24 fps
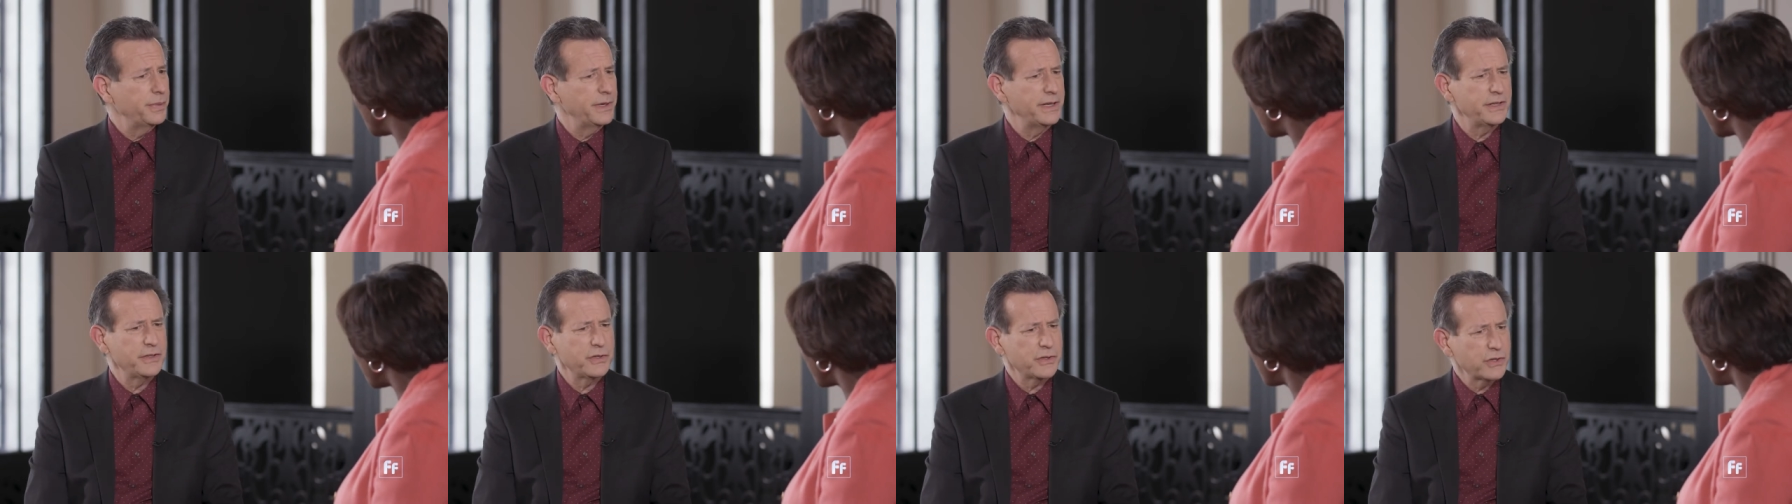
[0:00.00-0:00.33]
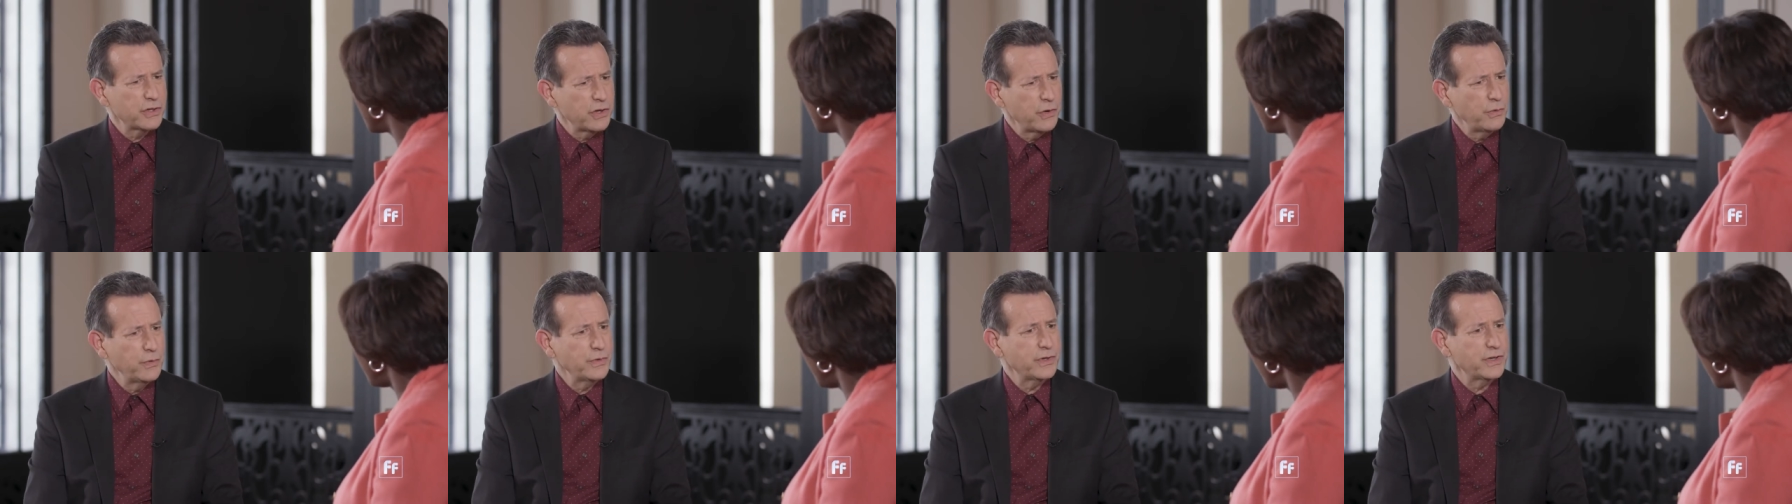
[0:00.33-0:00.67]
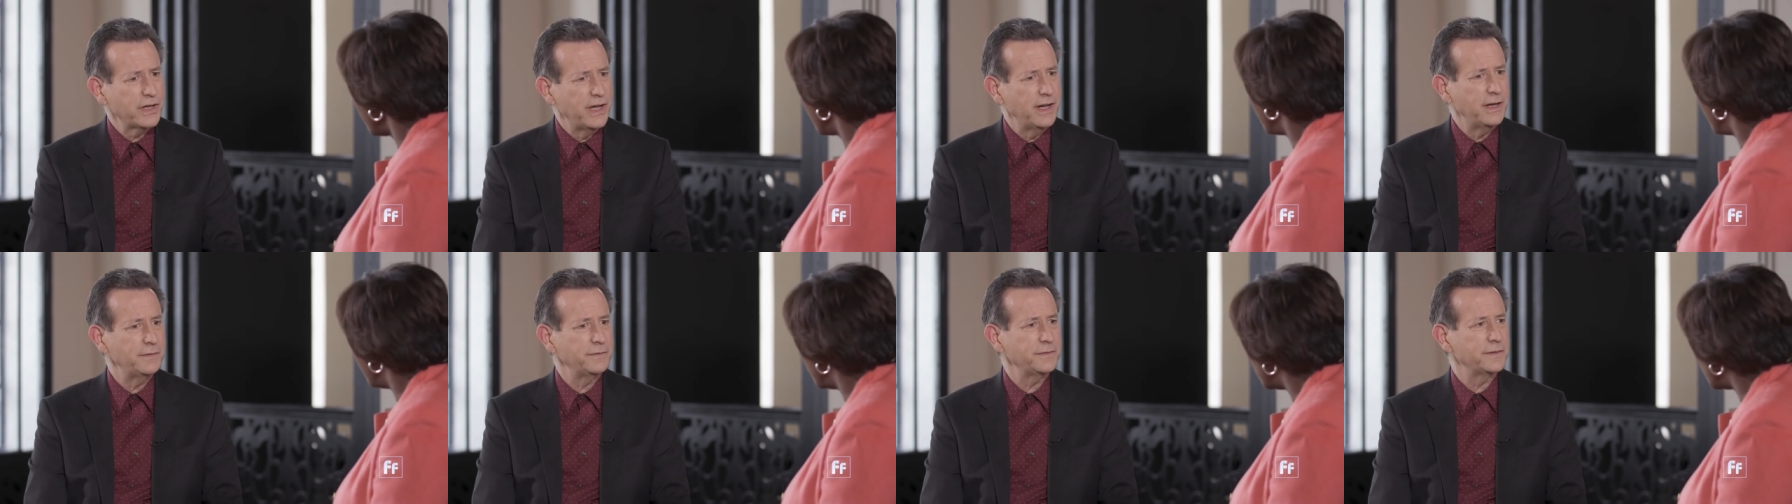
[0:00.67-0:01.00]
but it's so
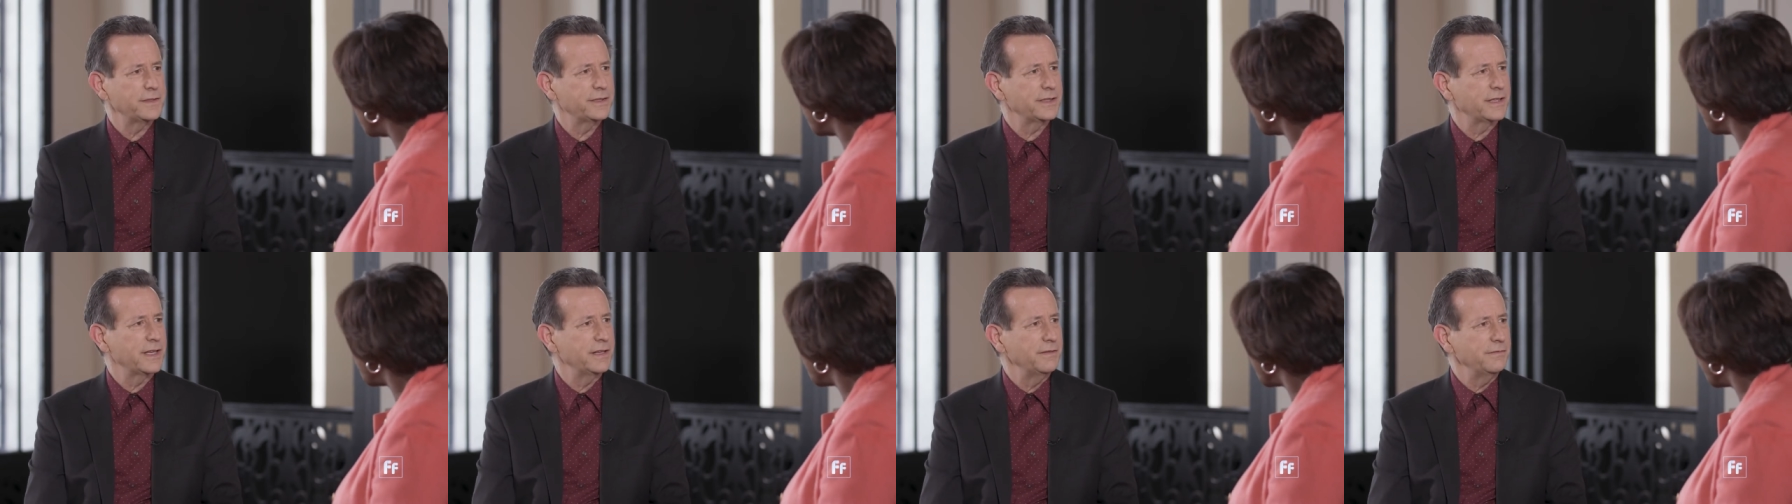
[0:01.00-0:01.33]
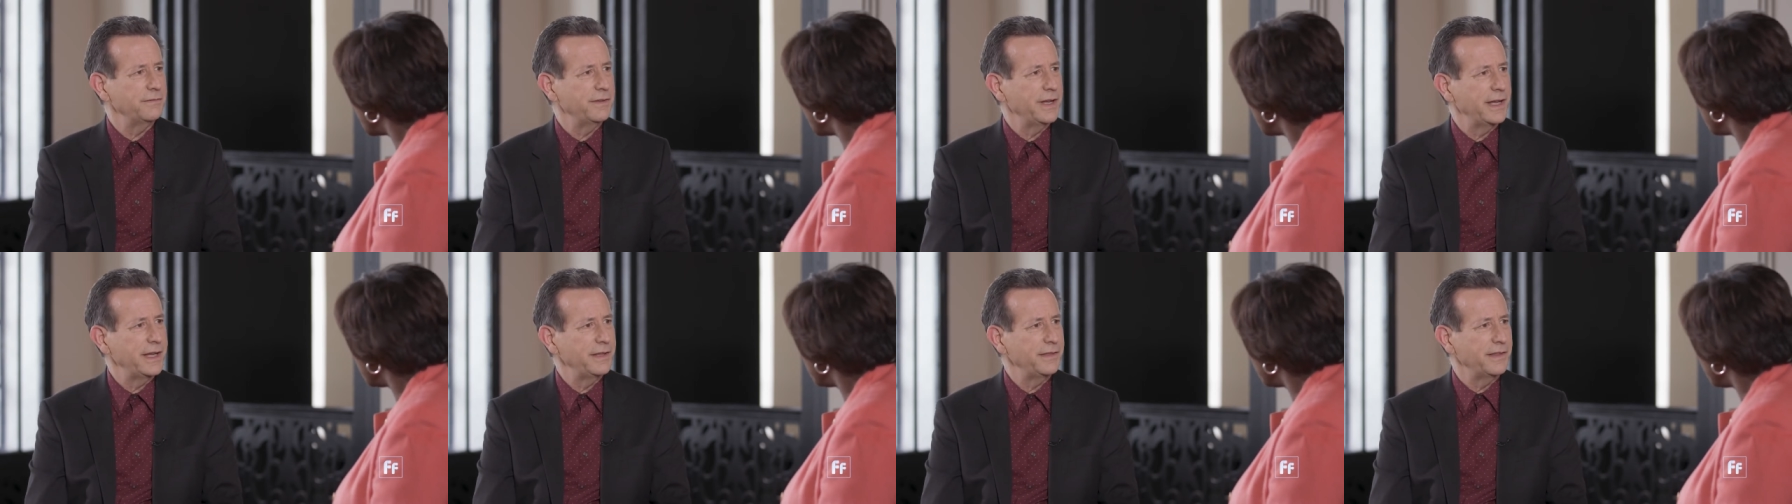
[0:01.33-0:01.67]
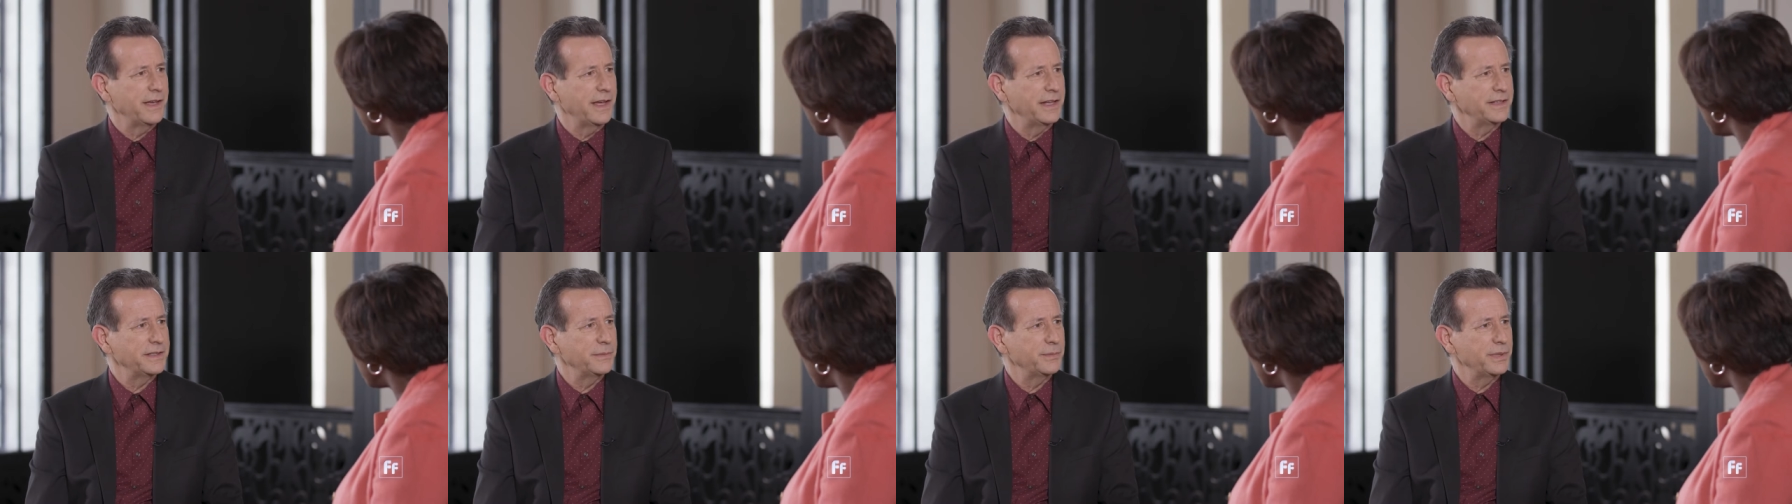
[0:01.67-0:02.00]
tough to convey
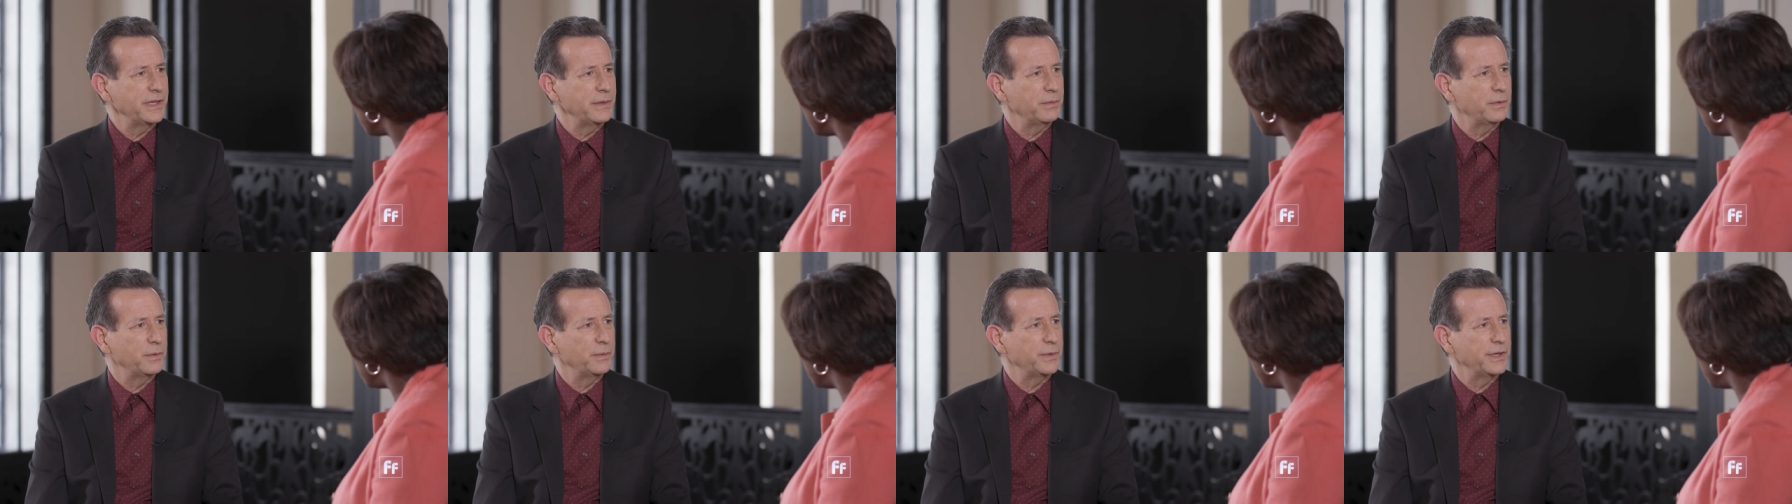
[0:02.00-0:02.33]
that to people